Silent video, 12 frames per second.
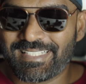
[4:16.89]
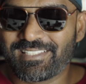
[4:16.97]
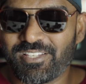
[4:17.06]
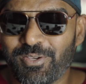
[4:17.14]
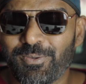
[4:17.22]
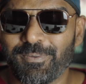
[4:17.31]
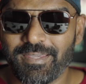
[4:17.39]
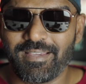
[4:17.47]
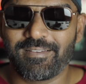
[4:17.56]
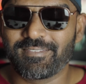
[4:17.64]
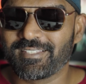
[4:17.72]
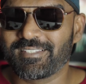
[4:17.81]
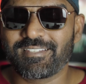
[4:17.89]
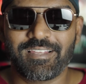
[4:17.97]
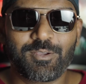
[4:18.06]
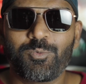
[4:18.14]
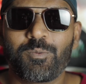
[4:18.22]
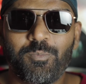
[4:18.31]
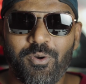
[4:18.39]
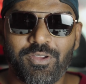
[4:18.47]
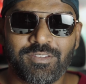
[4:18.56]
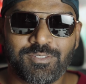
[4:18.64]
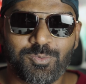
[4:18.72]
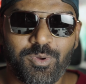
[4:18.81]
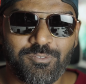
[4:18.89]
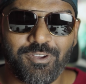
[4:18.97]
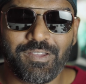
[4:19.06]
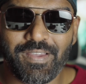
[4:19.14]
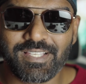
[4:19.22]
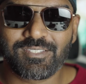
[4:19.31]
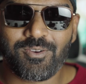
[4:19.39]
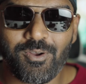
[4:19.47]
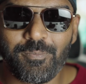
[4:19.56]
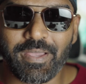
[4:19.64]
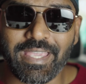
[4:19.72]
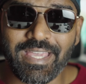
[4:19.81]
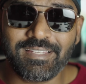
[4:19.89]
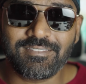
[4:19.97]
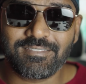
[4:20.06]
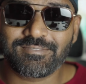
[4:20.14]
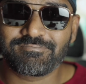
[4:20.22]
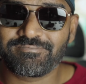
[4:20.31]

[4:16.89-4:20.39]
So yeah, this is like 1.15x crop again